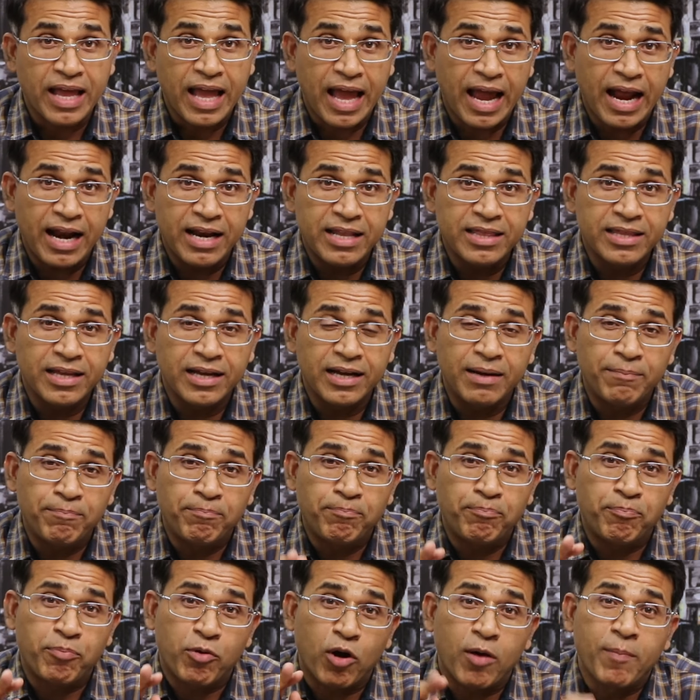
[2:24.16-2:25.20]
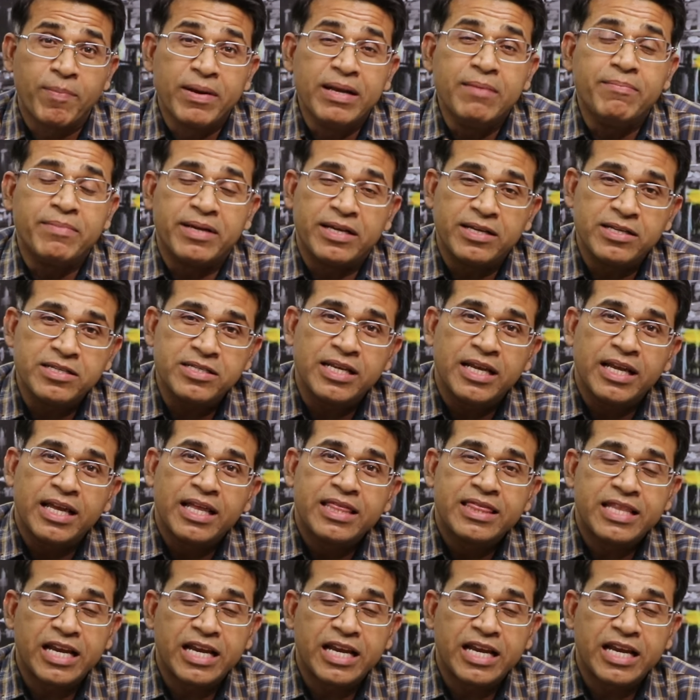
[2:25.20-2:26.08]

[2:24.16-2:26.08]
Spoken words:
And the problem is